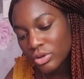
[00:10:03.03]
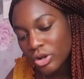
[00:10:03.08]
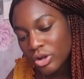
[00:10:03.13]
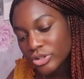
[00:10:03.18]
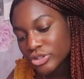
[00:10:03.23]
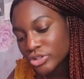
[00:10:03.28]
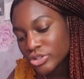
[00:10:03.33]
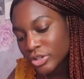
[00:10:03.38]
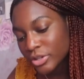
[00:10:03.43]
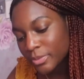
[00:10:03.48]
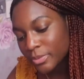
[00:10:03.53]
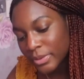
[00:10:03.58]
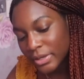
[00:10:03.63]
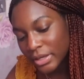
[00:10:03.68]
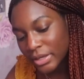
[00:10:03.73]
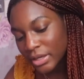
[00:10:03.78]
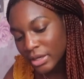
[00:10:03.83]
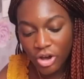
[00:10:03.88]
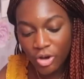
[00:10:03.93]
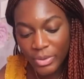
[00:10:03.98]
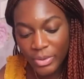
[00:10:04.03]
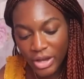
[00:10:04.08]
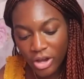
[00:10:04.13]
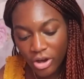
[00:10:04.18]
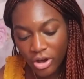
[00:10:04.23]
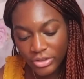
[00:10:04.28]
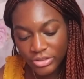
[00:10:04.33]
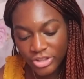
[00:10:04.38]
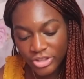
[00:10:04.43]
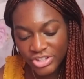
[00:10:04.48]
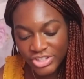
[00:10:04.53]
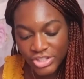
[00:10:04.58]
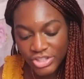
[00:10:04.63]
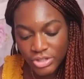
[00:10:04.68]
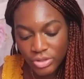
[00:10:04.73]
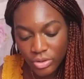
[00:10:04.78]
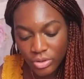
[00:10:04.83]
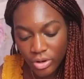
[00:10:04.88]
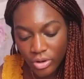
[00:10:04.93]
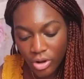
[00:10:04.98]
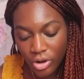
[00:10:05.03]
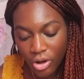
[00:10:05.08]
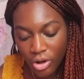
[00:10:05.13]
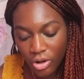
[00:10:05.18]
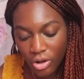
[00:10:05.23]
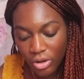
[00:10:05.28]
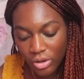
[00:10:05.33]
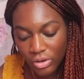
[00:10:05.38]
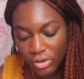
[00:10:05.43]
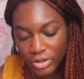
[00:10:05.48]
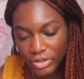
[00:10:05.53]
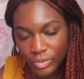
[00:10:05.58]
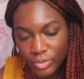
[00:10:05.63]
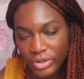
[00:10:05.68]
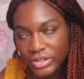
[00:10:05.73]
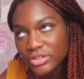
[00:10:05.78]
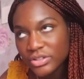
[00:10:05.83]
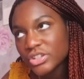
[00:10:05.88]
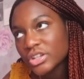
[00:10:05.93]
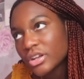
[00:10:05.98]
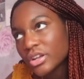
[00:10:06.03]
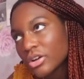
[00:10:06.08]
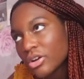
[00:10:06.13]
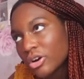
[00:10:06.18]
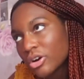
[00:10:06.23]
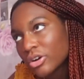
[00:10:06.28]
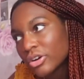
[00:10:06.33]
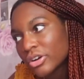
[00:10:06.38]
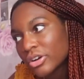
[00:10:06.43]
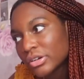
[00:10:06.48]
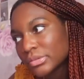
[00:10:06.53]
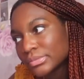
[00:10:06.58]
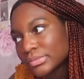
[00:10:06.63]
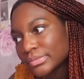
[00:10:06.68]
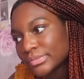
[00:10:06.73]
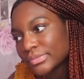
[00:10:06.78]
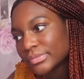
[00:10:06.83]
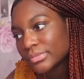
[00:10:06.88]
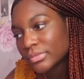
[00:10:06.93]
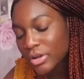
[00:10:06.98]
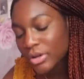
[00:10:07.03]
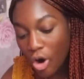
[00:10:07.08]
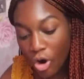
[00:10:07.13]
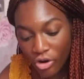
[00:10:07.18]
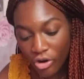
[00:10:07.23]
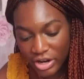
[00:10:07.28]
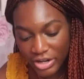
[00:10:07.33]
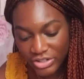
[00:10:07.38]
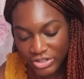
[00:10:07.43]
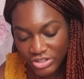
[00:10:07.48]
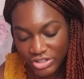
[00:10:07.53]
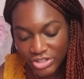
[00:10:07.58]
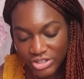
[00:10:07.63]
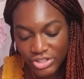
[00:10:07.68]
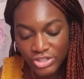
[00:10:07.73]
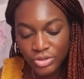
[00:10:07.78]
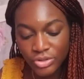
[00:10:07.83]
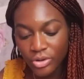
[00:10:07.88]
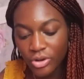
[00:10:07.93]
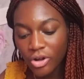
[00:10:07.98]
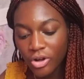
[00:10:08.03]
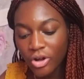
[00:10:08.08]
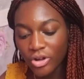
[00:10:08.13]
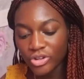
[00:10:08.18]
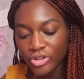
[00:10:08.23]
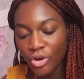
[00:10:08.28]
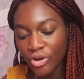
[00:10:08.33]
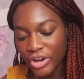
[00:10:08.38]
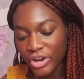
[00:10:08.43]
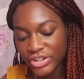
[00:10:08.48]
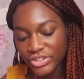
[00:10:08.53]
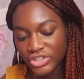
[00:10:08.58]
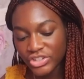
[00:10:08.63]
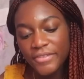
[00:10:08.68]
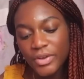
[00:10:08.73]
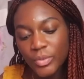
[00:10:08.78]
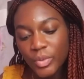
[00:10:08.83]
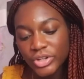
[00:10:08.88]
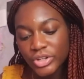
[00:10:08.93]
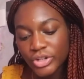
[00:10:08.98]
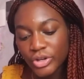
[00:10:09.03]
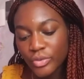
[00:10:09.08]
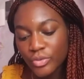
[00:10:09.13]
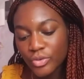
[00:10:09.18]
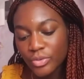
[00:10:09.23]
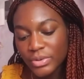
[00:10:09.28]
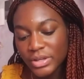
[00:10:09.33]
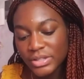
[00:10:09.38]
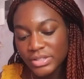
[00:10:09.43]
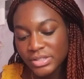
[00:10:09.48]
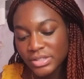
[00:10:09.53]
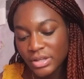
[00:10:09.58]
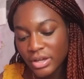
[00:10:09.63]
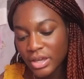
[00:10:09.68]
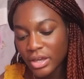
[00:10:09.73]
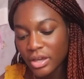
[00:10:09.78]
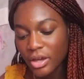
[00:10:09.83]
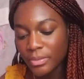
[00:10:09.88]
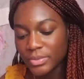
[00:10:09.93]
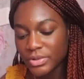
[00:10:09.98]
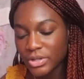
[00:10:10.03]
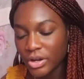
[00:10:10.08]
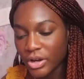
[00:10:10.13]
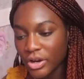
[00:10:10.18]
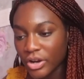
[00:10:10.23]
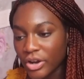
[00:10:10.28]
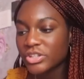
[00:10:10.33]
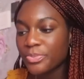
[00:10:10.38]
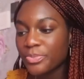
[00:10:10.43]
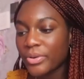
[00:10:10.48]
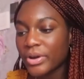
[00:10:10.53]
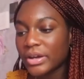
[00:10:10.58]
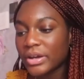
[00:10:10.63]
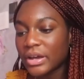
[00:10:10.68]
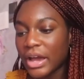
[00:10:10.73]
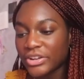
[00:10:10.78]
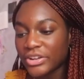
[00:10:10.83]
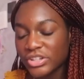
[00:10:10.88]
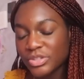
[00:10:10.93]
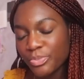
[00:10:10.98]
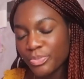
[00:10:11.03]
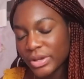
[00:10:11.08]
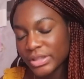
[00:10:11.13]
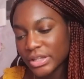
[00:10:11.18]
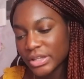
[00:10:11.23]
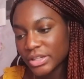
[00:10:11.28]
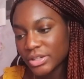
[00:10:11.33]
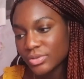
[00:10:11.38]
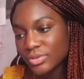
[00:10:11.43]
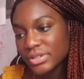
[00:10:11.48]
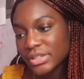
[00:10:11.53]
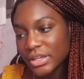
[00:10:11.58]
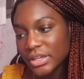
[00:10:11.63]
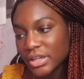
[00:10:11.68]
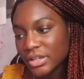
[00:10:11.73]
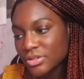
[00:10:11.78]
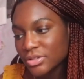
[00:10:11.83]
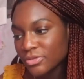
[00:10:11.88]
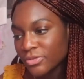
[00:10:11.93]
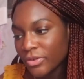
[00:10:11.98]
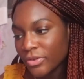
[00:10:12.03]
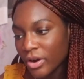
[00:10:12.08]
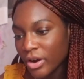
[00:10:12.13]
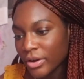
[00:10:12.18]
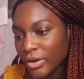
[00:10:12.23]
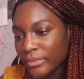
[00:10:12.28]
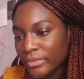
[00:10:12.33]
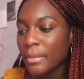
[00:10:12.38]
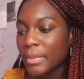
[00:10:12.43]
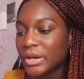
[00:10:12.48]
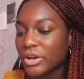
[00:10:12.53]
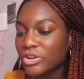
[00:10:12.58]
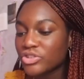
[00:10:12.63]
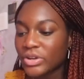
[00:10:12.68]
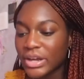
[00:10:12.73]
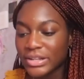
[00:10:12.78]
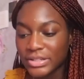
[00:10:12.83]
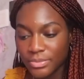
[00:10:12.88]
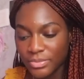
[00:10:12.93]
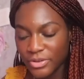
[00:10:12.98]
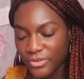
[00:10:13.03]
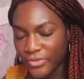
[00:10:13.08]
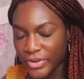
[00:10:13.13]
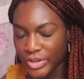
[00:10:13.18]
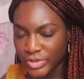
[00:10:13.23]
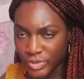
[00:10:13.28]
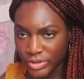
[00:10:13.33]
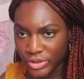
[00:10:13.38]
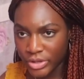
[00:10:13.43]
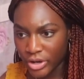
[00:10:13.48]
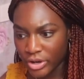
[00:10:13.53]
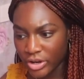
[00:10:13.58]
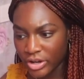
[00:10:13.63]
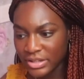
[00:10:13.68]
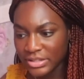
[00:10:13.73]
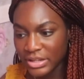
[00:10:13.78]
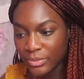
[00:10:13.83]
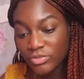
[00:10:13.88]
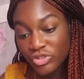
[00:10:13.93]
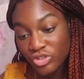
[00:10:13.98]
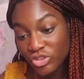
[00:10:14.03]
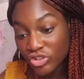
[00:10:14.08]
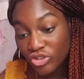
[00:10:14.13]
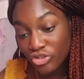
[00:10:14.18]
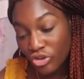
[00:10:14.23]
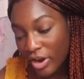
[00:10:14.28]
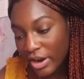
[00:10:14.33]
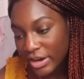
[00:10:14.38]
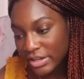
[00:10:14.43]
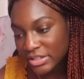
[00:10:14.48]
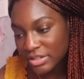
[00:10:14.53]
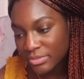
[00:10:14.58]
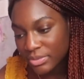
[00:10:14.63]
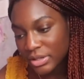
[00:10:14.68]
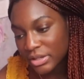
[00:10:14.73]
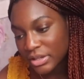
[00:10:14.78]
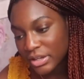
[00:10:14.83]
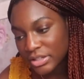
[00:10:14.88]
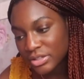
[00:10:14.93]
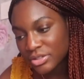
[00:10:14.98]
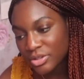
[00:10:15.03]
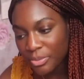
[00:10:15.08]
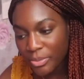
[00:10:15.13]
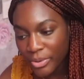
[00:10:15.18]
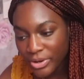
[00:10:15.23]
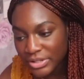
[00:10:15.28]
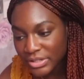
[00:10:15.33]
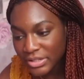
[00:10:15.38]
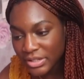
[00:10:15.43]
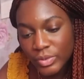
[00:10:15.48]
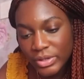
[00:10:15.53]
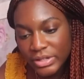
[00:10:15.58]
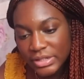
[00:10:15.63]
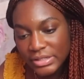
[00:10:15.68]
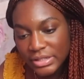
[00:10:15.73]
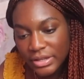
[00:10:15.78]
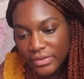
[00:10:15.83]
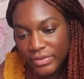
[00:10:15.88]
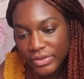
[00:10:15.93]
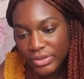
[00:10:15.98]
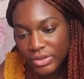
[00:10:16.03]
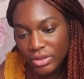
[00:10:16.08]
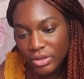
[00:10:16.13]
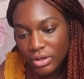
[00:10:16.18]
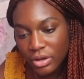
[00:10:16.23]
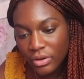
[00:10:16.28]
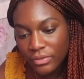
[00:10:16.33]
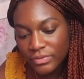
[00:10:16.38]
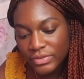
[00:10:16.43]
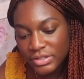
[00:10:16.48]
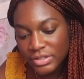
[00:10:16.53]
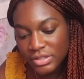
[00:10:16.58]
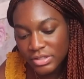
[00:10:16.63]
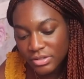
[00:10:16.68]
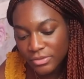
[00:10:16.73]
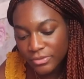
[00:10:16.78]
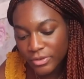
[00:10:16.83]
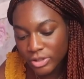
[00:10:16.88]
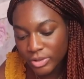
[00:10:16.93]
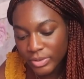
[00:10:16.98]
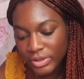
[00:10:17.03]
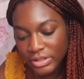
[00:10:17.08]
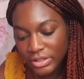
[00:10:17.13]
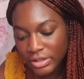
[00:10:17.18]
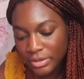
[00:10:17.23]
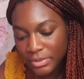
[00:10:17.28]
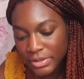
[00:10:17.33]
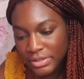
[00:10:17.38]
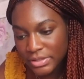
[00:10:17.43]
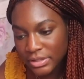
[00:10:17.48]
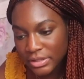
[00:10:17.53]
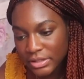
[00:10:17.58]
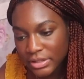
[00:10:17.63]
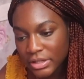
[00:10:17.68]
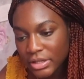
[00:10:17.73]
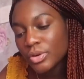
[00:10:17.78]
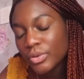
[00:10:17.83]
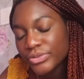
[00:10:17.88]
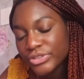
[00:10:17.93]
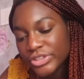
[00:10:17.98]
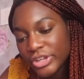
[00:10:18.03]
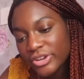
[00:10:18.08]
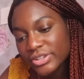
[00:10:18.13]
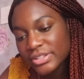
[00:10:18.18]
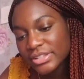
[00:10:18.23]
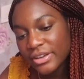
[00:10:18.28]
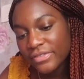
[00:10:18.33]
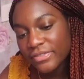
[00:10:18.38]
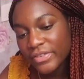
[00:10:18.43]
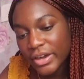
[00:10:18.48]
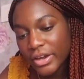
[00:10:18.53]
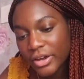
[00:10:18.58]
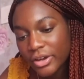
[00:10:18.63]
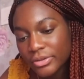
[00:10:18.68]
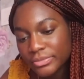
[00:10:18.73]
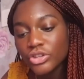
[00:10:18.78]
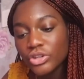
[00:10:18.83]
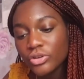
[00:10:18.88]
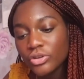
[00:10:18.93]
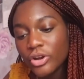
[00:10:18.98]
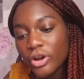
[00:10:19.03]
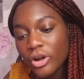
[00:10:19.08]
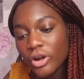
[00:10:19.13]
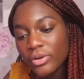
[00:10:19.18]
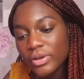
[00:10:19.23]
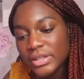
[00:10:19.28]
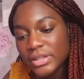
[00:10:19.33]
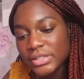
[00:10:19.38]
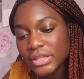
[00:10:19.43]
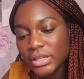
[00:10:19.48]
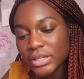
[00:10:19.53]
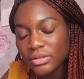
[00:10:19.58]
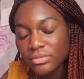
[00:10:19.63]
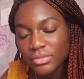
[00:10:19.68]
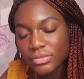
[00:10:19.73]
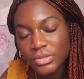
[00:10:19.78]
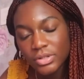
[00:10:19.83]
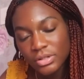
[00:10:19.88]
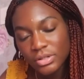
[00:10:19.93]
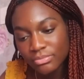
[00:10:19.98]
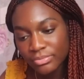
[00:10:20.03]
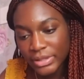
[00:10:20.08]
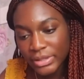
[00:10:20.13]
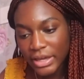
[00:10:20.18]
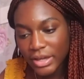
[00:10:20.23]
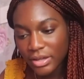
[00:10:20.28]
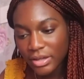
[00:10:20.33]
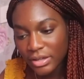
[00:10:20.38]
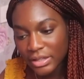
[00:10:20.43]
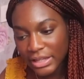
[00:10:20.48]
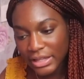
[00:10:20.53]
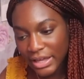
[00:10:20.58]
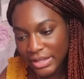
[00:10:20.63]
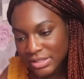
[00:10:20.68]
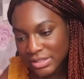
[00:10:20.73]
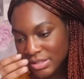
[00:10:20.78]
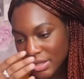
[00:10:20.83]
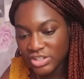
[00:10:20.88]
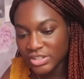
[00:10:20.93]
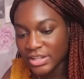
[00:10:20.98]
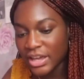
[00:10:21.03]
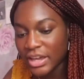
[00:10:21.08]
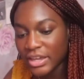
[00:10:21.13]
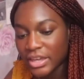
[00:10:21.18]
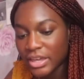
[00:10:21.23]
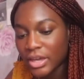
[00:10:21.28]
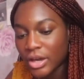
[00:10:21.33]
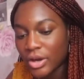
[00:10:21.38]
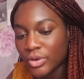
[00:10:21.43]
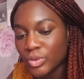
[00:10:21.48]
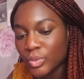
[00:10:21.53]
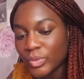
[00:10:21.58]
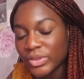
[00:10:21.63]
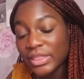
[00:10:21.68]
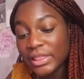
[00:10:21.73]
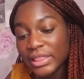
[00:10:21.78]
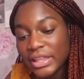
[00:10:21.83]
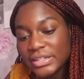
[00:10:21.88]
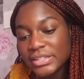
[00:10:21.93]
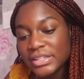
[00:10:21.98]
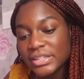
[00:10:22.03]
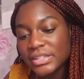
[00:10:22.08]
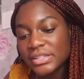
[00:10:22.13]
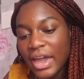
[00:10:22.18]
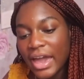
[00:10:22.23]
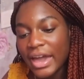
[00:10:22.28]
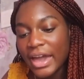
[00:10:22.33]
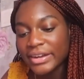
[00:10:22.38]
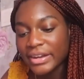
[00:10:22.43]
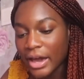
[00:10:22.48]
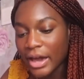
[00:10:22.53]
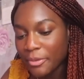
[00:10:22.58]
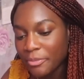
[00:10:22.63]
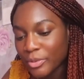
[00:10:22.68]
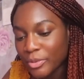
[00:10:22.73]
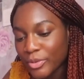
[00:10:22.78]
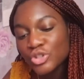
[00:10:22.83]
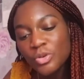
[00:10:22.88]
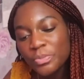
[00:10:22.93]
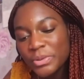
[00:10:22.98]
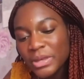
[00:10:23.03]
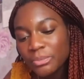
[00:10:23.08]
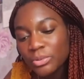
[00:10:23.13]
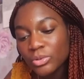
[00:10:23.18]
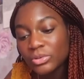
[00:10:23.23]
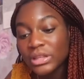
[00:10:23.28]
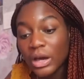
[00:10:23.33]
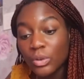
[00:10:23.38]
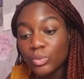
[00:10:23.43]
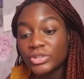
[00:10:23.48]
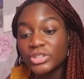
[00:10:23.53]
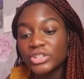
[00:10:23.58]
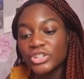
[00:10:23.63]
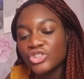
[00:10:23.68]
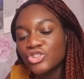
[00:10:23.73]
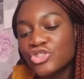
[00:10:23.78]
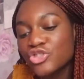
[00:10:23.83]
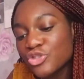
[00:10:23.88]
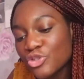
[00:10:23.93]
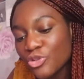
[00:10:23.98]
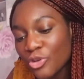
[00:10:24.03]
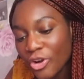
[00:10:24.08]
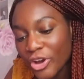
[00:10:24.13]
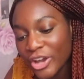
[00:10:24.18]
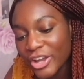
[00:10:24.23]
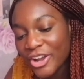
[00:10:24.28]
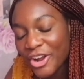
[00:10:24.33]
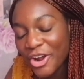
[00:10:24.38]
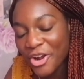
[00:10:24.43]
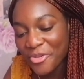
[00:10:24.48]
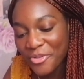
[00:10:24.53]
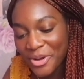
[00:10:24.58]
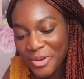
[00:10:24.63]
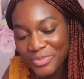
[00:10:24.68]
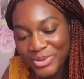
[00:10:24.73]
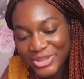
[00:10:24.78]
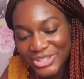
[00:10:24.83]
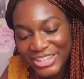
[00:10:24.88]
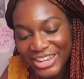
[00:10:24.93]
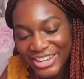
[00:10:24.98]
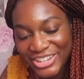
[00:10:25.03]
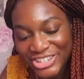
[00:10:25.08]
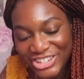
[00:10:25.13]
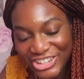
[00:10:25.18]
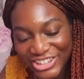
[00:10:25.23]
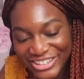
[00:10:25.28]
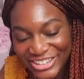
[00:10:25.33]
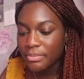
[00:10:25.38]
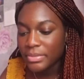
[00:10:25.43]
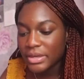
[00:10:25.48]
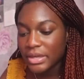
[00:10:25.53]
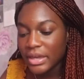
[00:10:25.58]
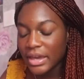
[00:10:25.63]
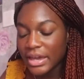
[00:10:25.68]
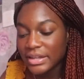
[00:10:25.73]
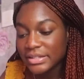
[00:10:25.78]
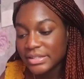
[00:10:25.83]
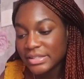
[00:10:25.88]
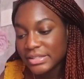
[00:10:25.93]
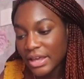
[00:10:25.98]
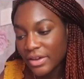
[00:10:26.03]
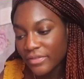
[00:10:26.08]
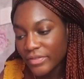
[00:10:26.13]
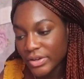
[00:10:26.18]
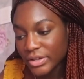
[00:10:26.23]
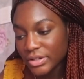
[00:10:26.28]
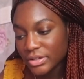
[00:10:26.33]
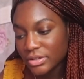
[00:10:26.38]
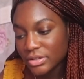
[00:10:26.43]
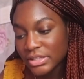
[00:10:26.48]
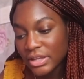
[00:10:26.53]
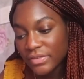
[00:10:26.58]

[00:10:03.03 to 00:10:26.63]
called Chickpea. Oh my god, there's this new girl called, what should I call her? Orange. There's this new girl called Orange. Everyone in her room is sucking up to her. I just pray that they don't take it too far, but I'll try to be friends with her because I'm just trying to be a nicer person. 27th of, this is the following day basically. So dear Sapphire, the new girl is in blank class. She's hanging out with Lettuce and Apple, two people that would destroy her reputation. Me and Seven